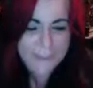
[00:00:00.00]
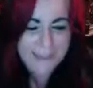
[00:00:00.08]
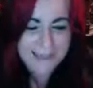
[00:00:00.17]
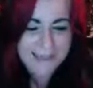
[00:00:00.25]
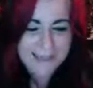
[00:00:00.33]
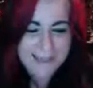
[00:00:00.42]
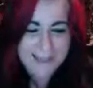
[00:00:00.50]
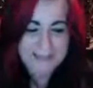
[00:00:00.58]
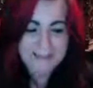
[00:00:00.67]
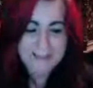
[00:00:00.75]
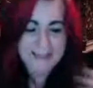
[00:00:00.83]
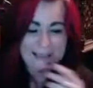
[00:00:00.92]

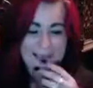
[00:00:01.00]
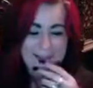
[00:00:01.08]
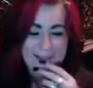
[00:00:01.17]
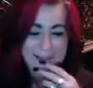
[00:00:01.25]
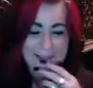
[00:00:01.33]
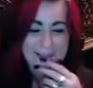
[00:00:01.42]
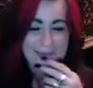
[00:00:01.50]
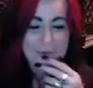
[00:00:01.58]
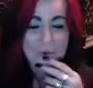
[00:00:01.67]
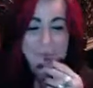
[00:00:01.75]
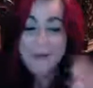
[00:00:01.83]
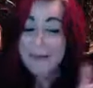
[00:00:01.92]
the
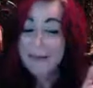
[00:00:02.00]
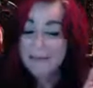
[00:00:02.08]
Theuba